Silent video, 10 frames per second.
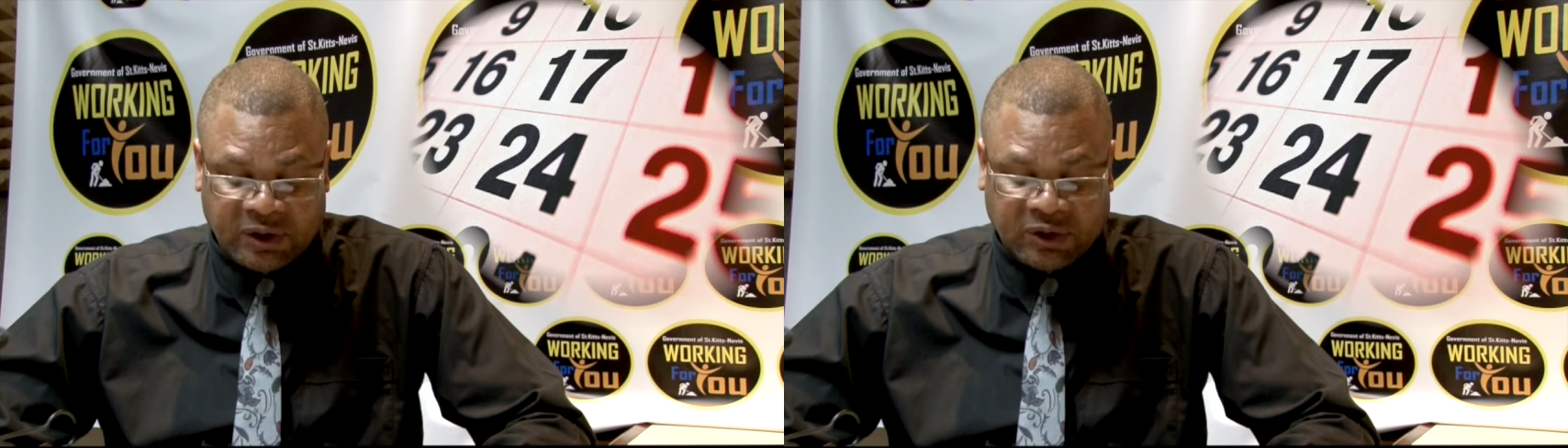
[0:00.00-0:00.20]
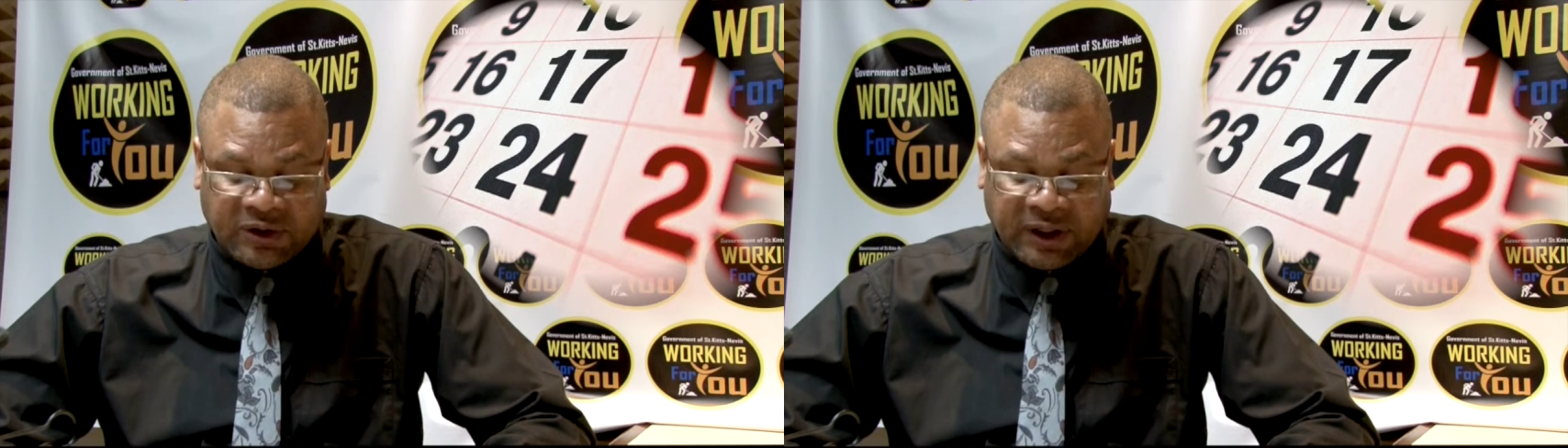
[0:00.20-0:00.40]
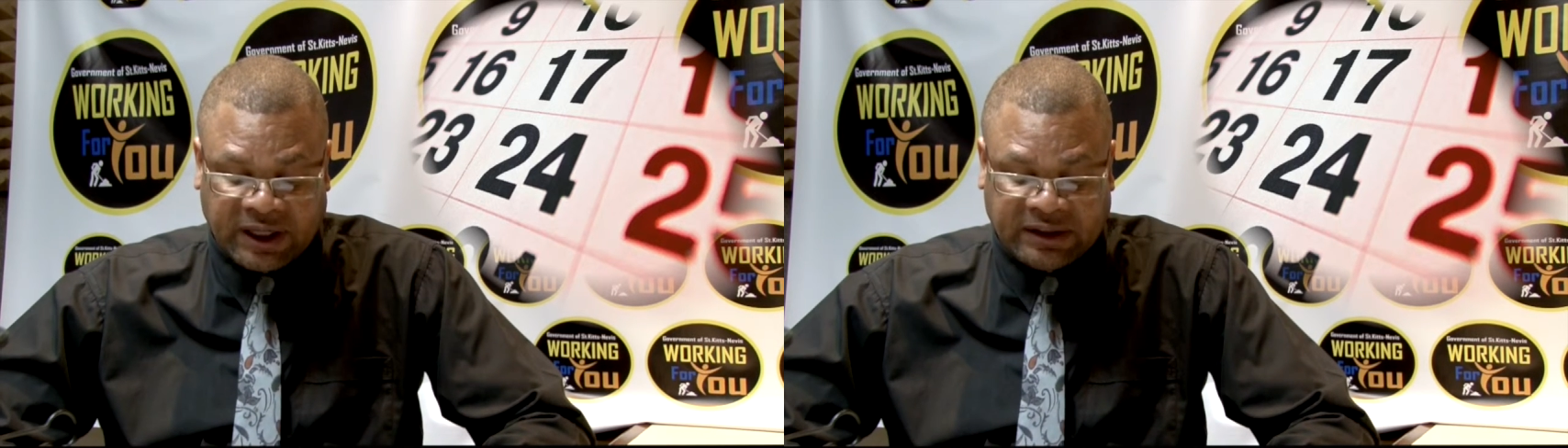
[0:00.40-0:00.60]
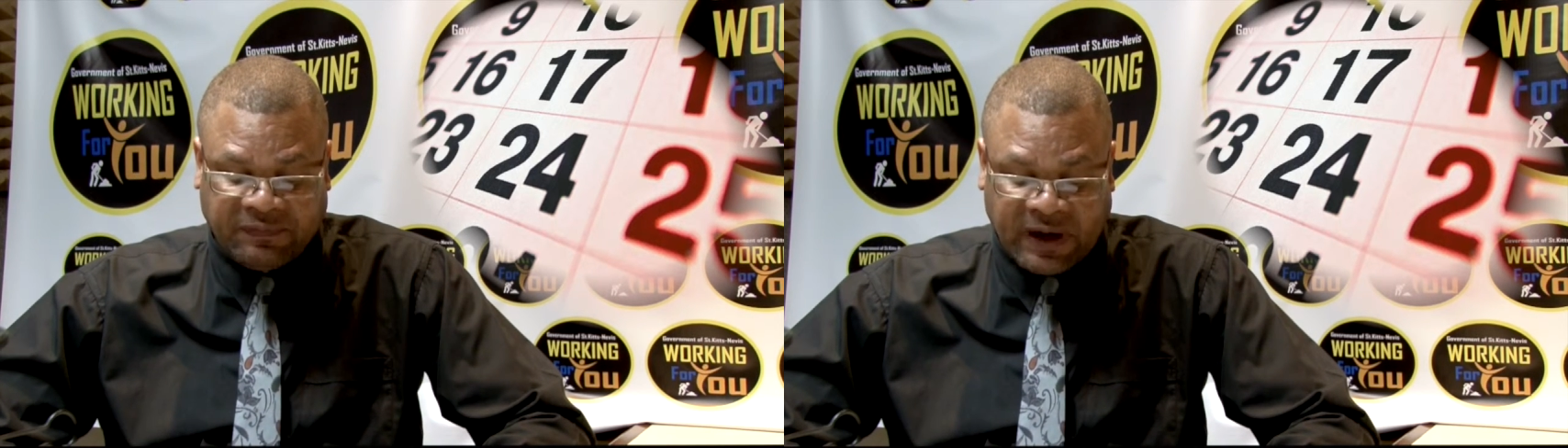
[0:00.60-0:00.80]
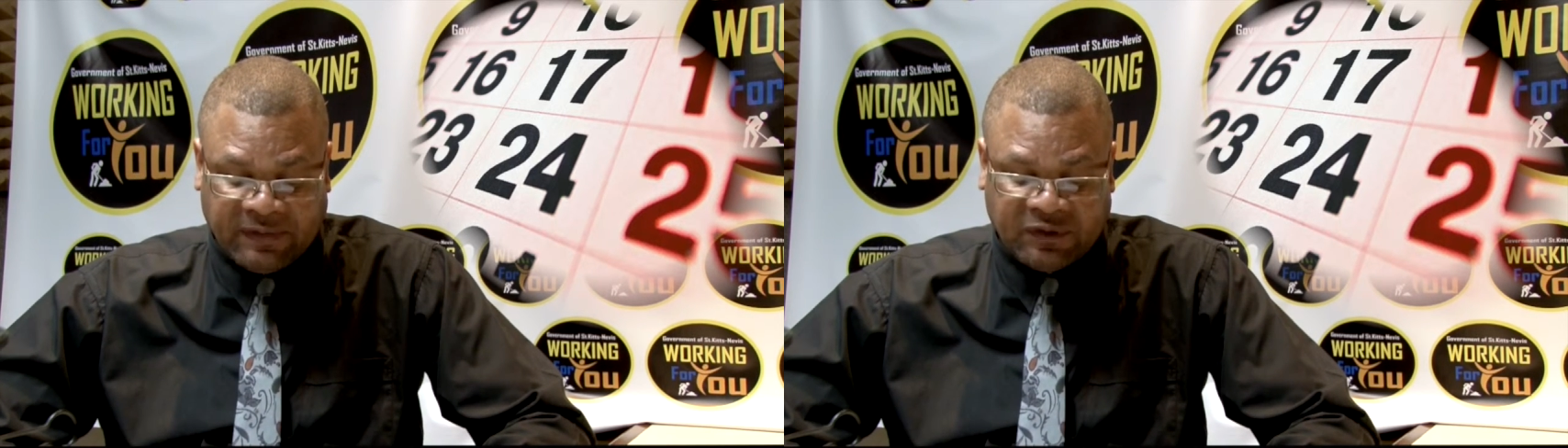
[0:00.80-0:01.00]
to
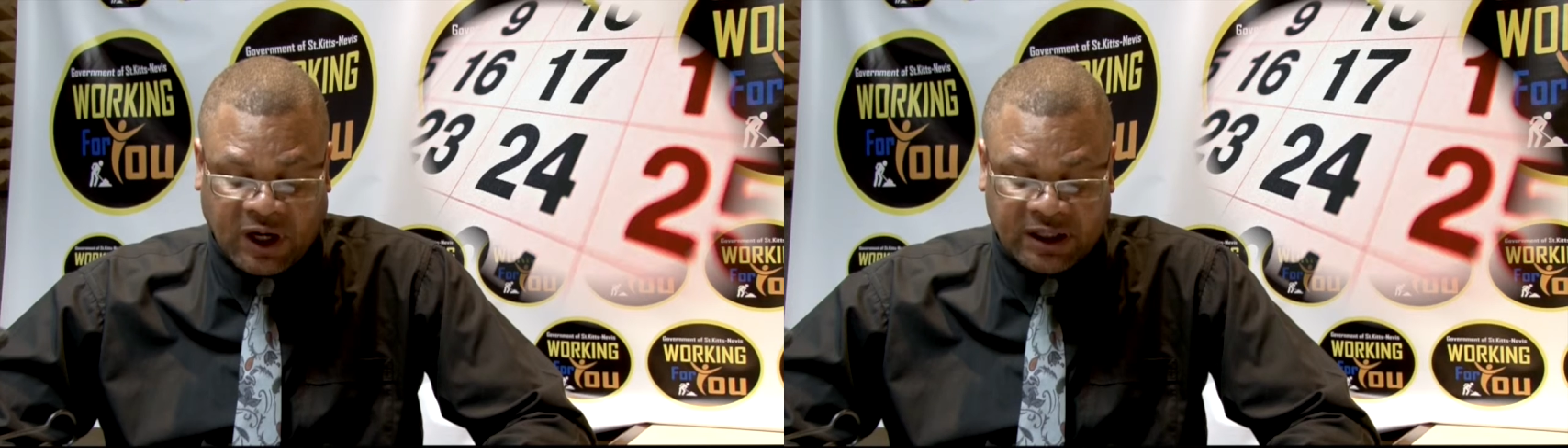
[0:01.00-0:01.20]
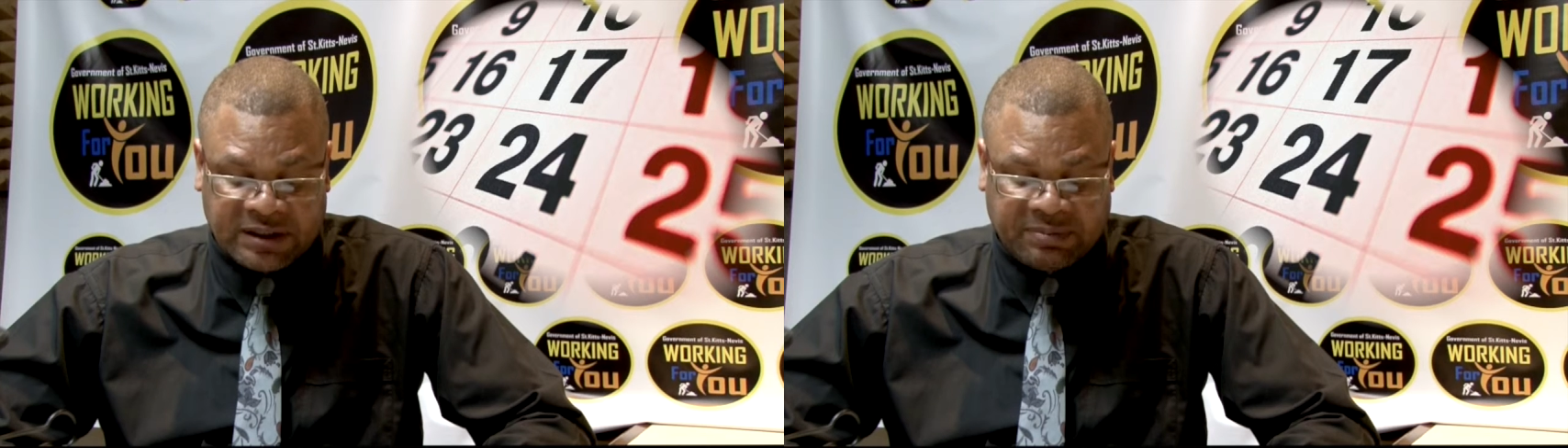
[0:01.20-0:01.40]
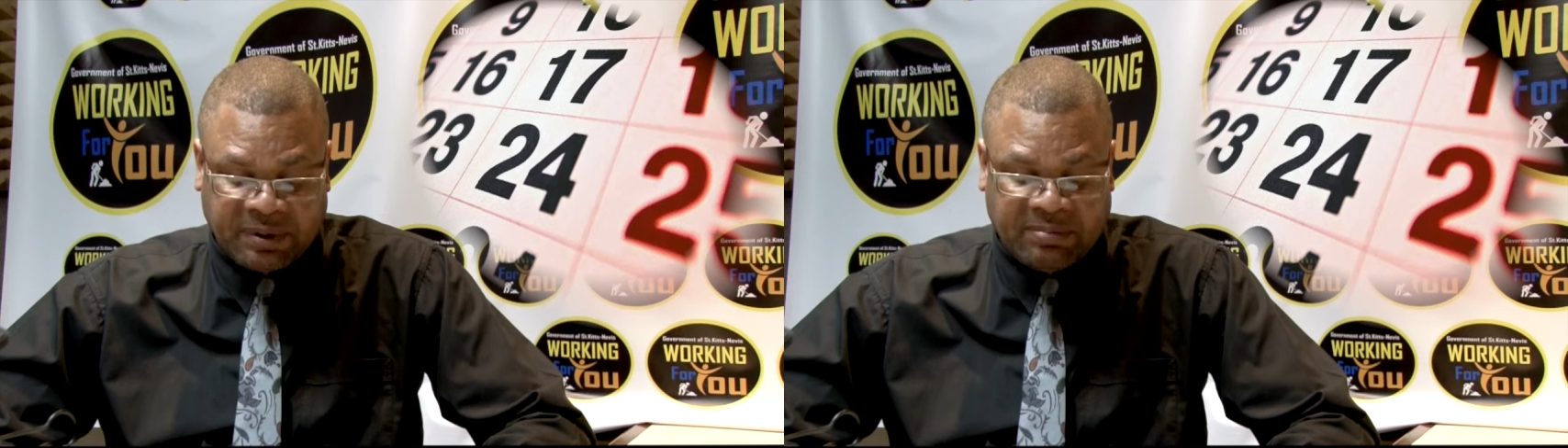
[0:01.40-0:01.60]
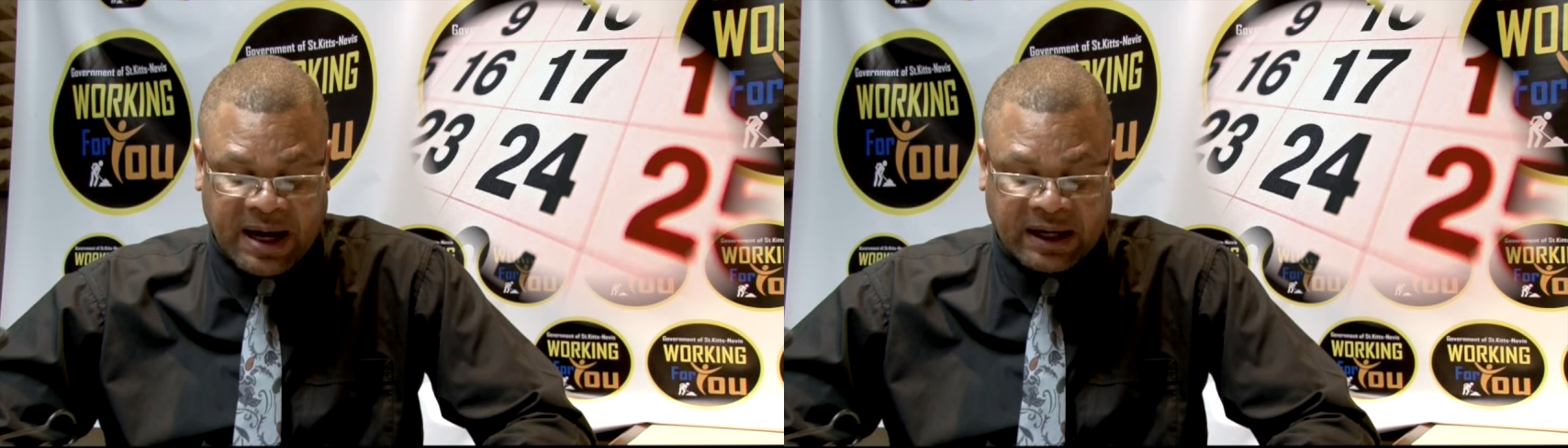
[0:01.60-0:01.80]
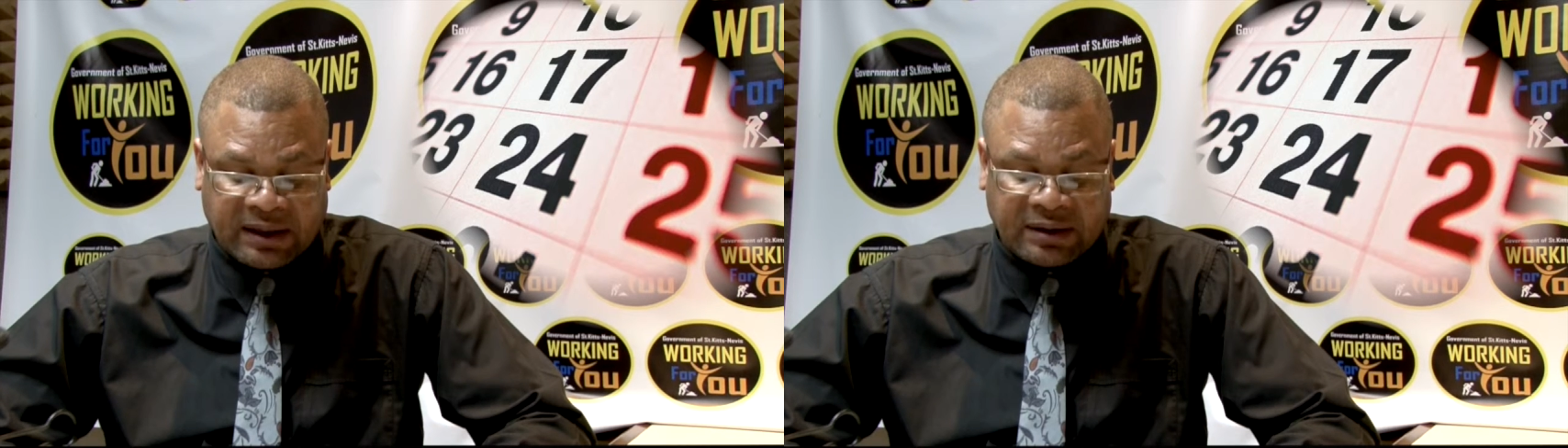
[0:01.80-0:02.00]
$35 per
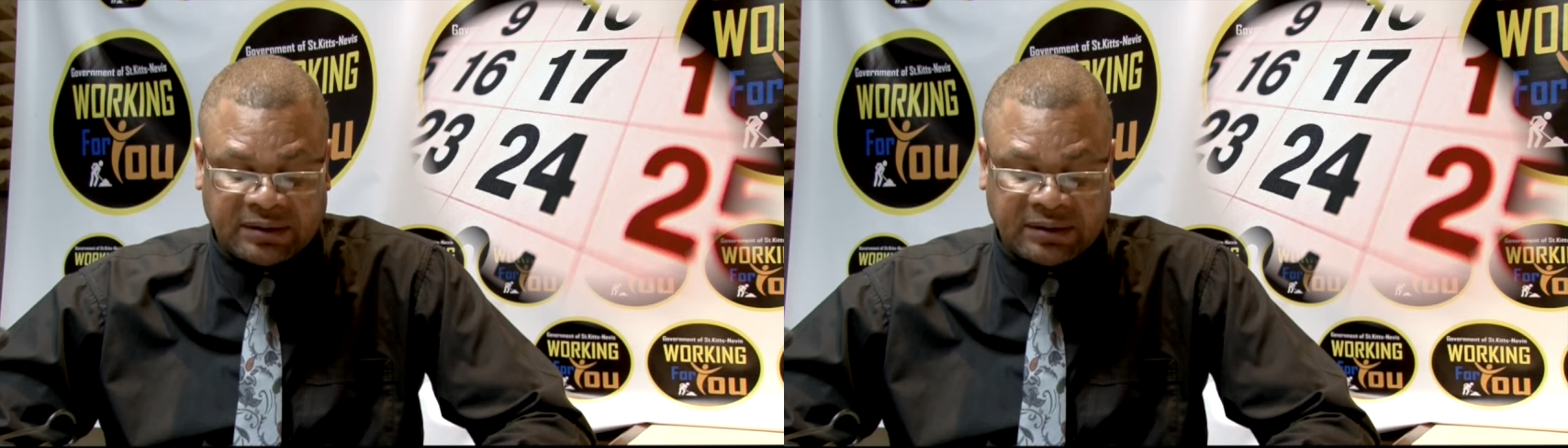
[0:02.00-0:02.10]
bag,